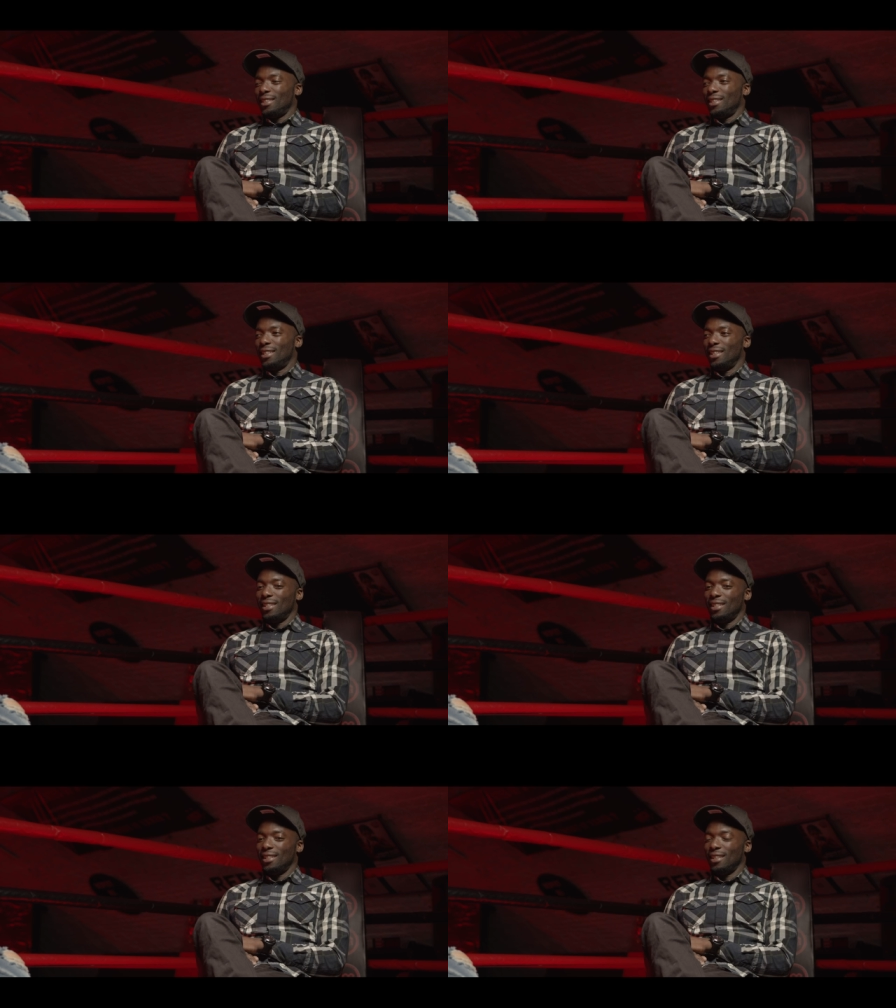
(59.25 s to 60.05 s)
I
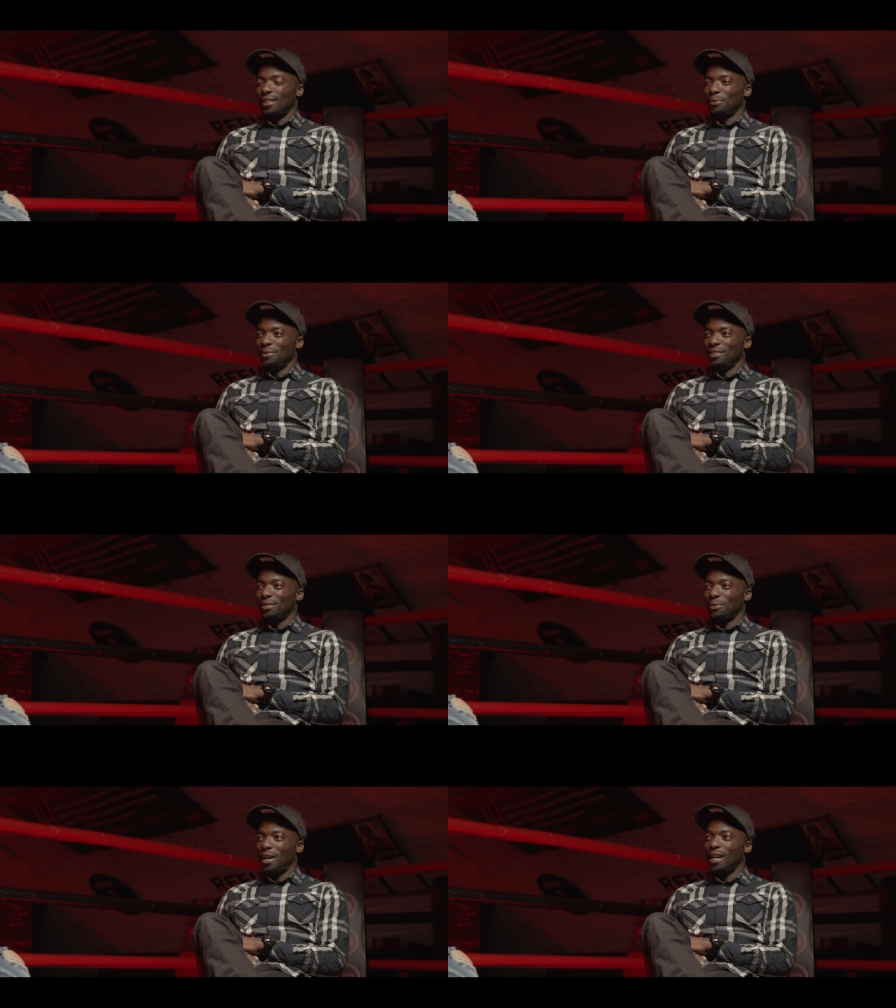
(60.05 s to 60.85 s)

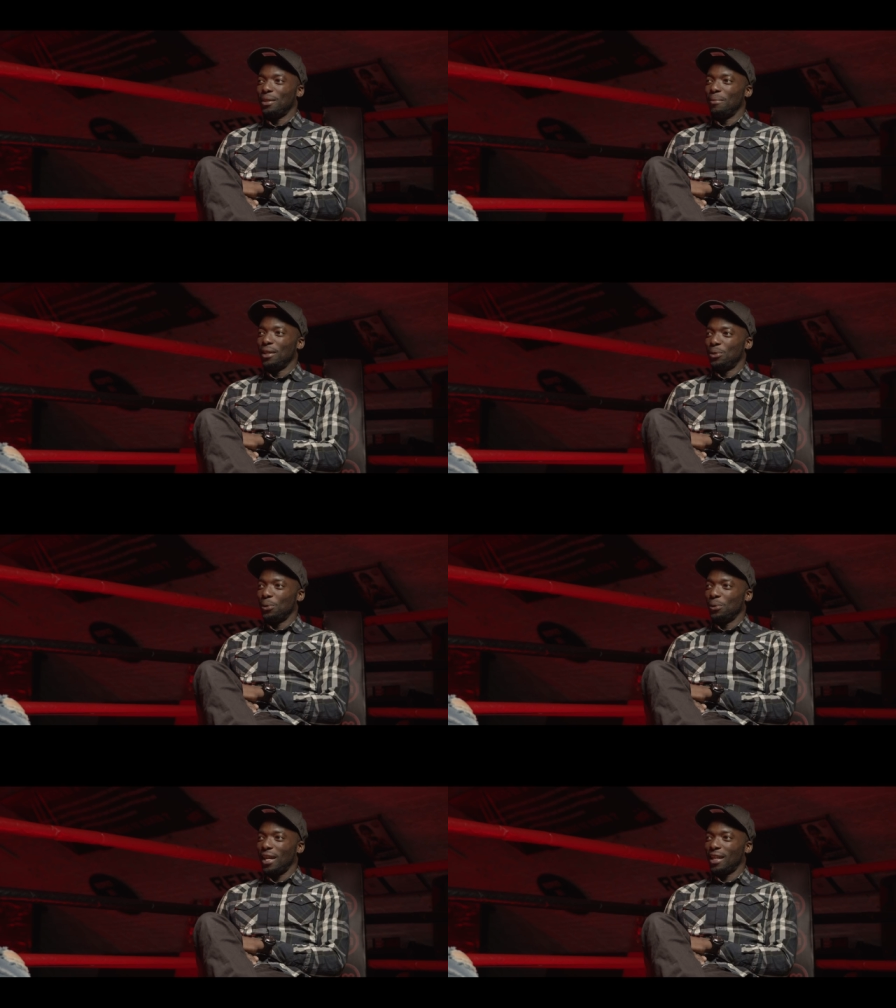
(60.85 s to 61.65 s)
had a
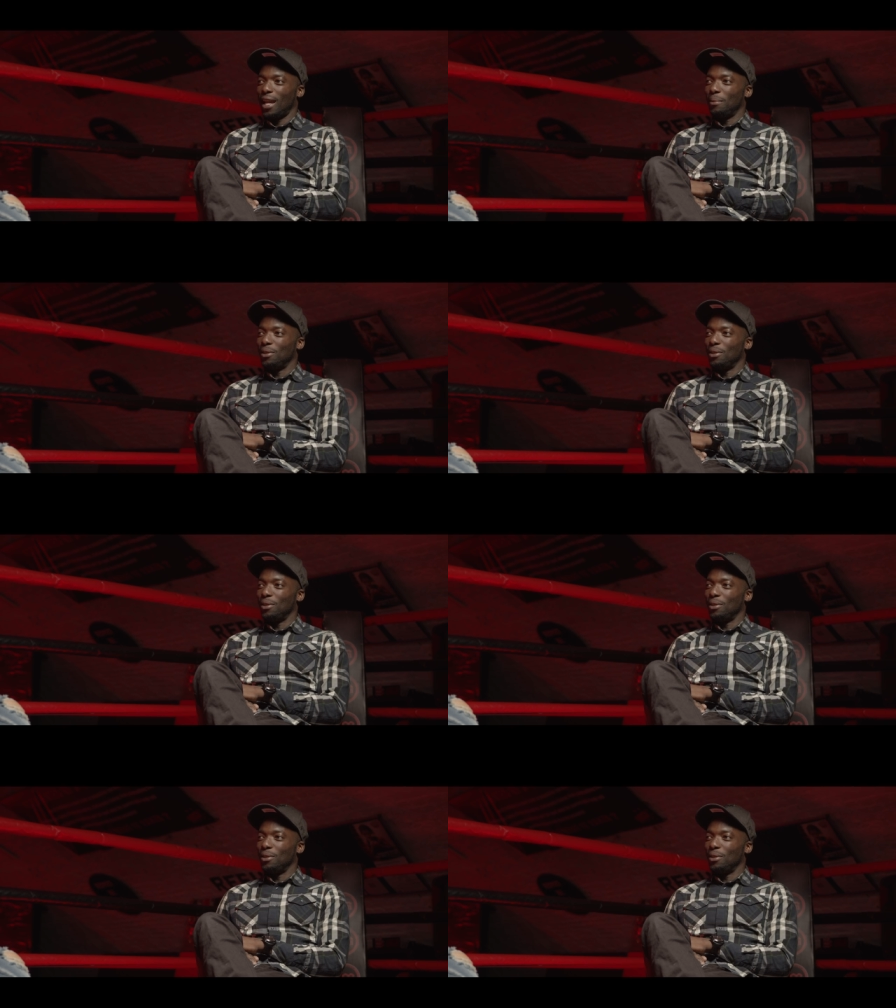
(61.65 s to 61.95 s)
mentor that came